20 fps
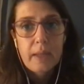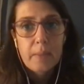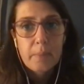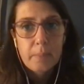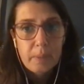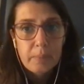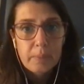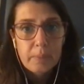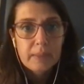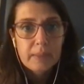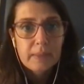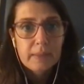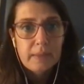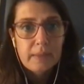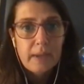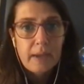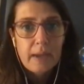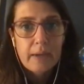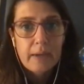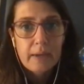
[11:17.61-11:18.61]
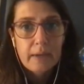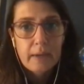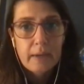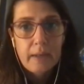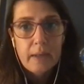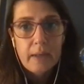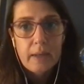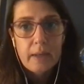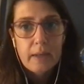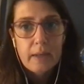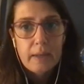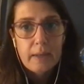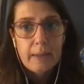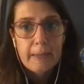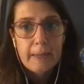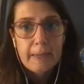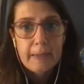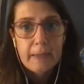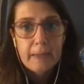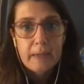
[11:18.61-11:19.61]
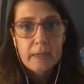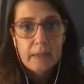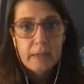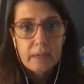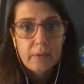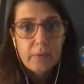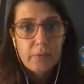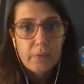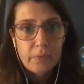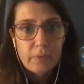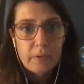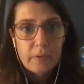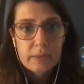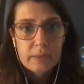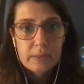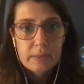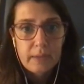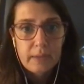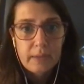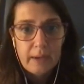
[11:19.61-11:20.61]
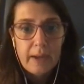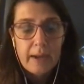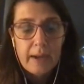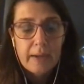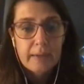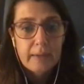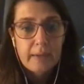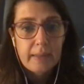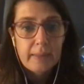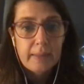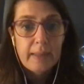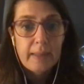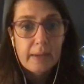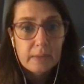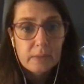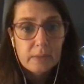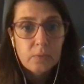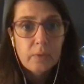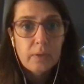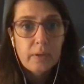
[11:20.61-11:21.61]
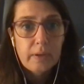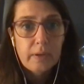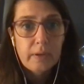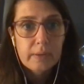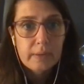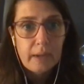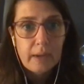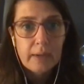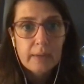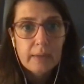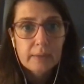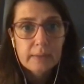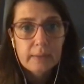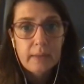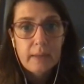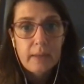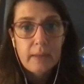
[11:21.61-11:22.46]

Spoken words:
BPDCN in first line, thanks to the results